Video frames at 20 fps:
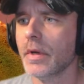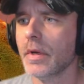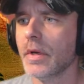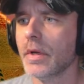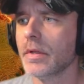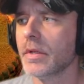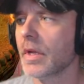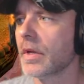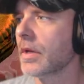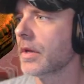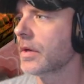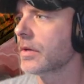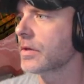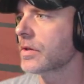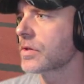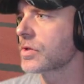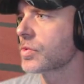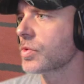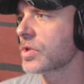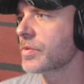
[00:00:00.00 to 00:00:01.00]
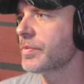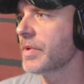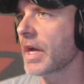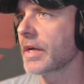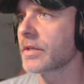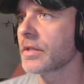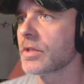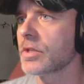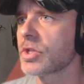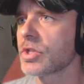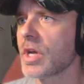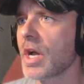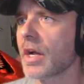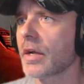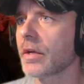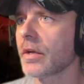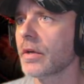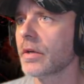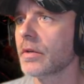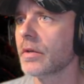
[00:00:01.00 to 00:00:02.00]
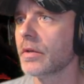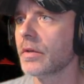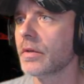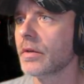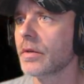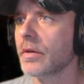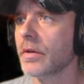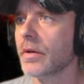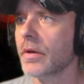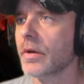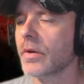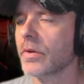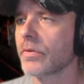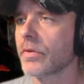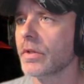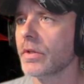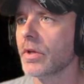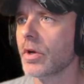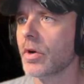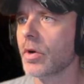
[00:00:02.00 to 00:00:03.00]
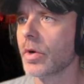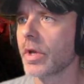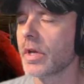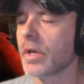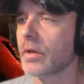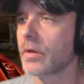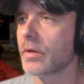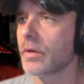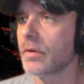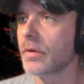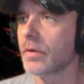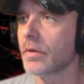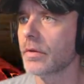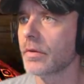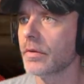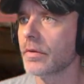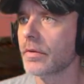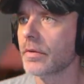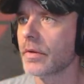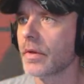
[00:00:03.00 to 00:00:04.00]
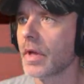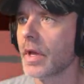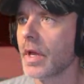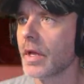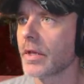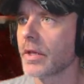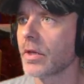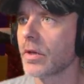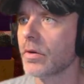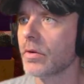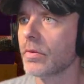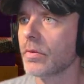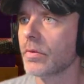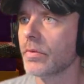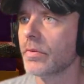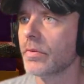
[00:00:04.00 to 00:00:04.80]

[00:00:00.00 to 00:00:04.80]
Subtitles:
And then switch back to the shotgun. Reload it. Thank you.